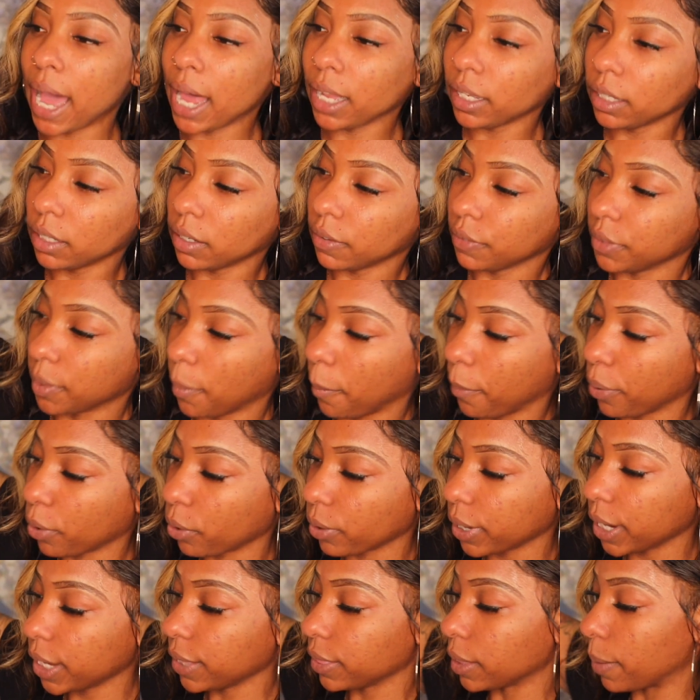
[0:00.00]
I love the
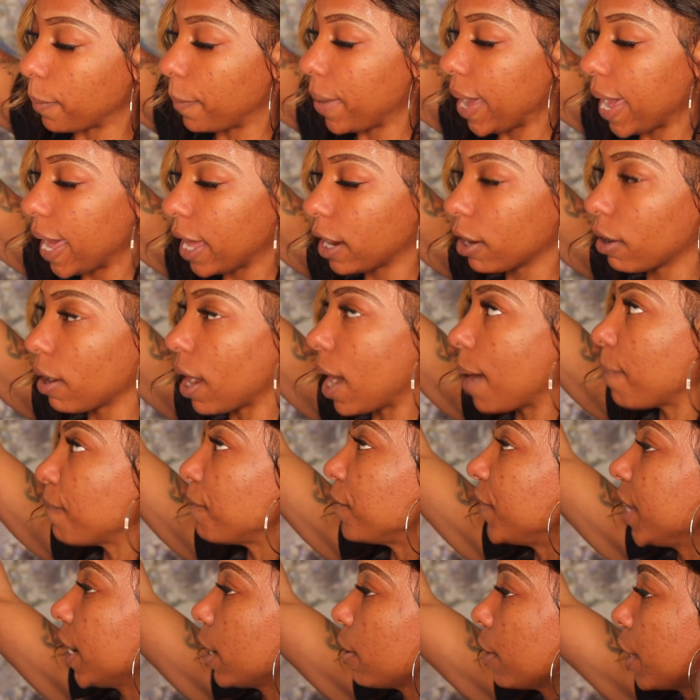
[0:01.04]
print, the pattern. I'm
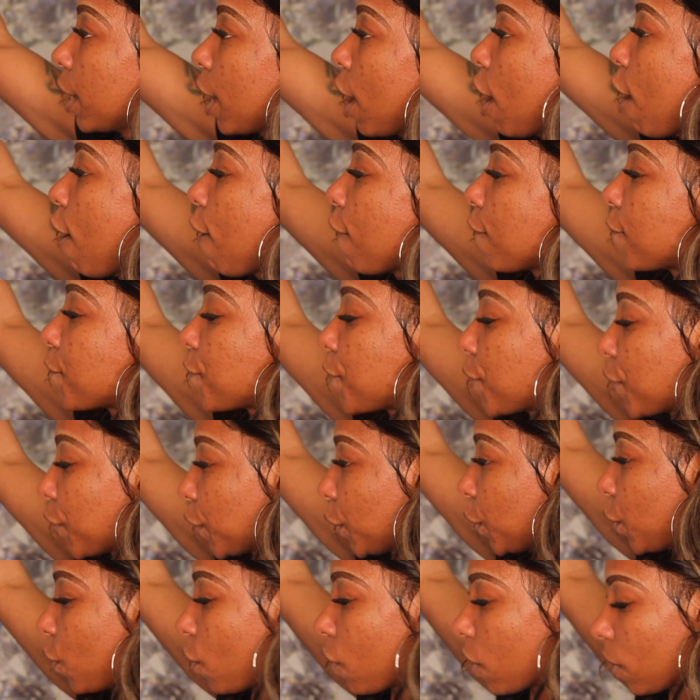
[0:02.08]
very
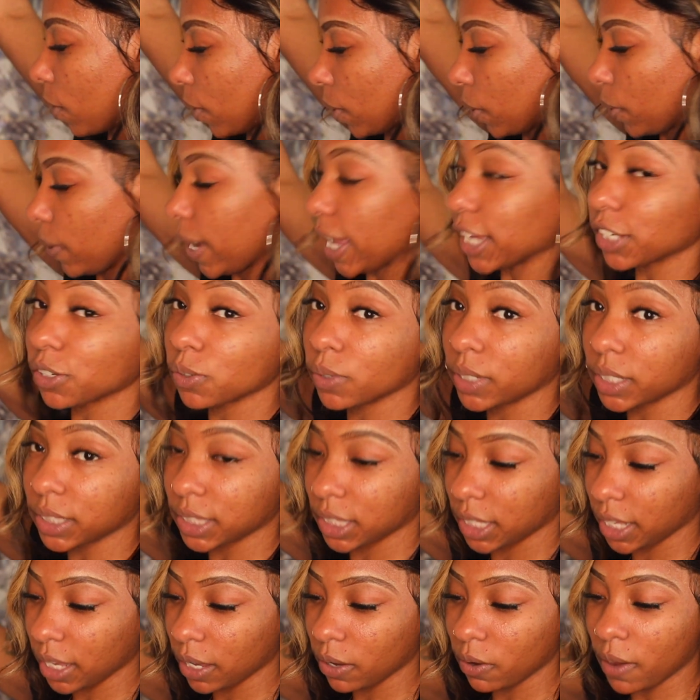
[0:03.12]
floral, as you could
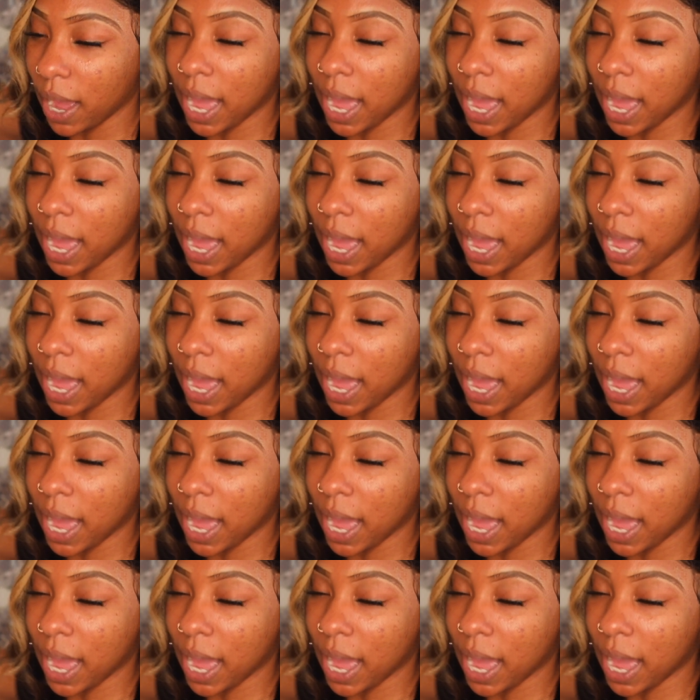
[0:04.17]
tell.